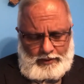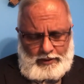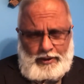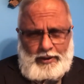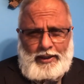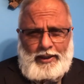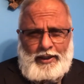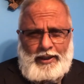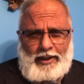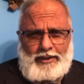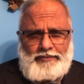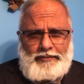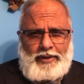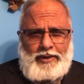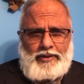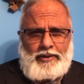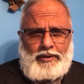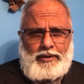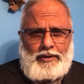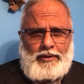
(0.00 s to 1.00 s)
it had
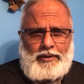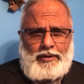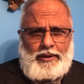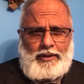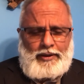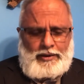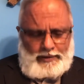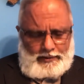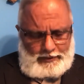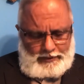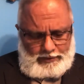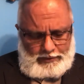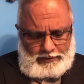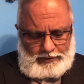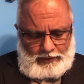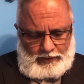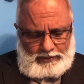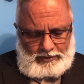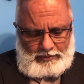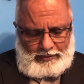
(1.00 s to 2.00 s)
been uh,
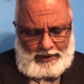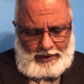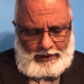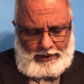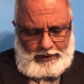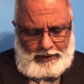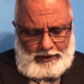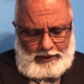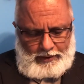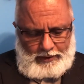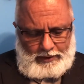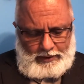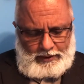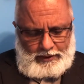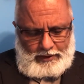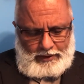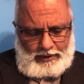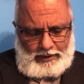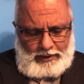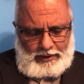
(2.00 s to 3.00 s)
talked about here.
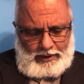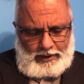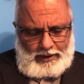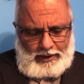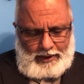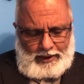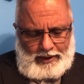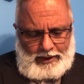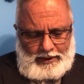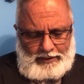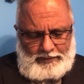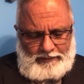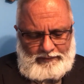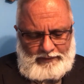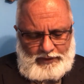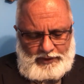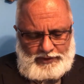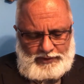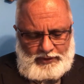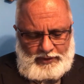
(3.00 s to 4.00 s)
And in
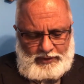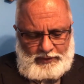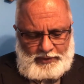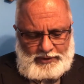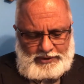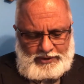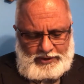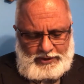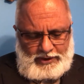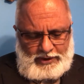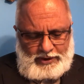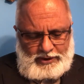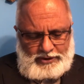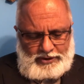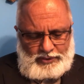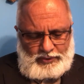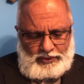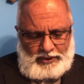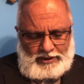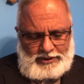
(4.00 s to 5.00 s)
verse 3, we see, and as
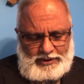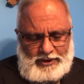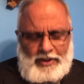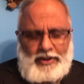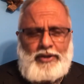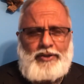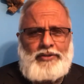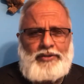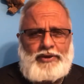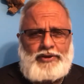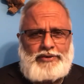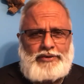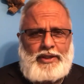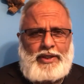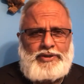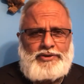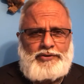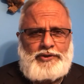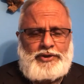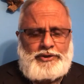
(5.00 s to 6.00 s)
soon as he heard this,
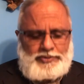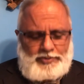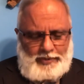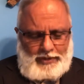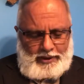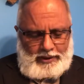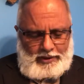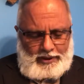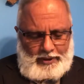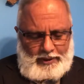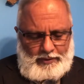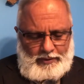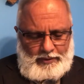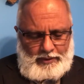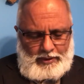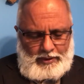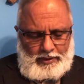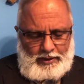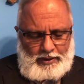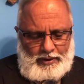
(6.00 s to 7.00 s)
Ezra is speaking now,
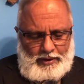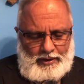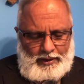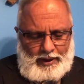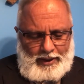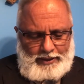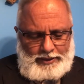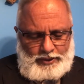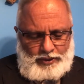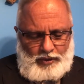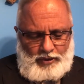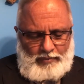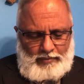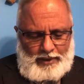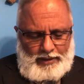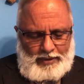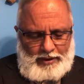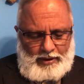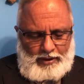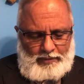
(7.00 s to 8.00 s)
I tore
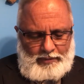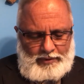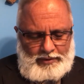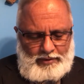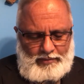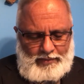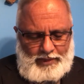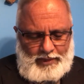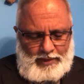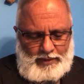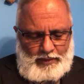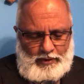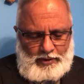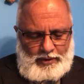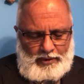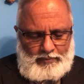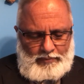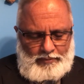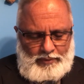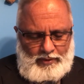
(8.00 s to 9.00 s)
my garment and my cloak
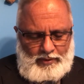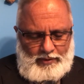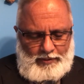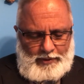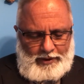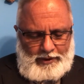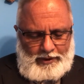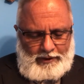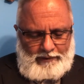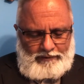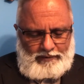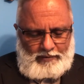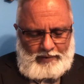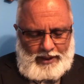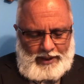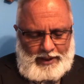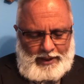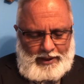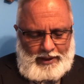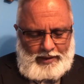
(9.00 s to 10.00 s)
and pulled my hair from
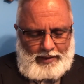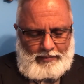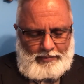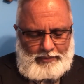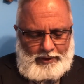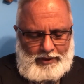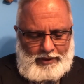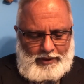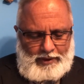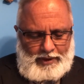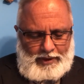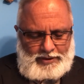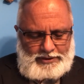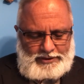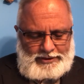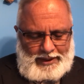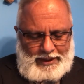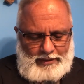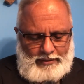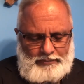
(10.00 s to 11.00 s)
my head and beard and
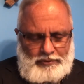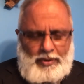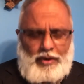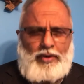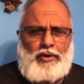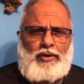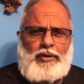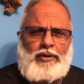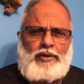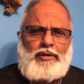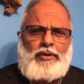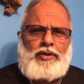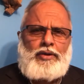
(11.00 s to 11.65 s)
sat appalled.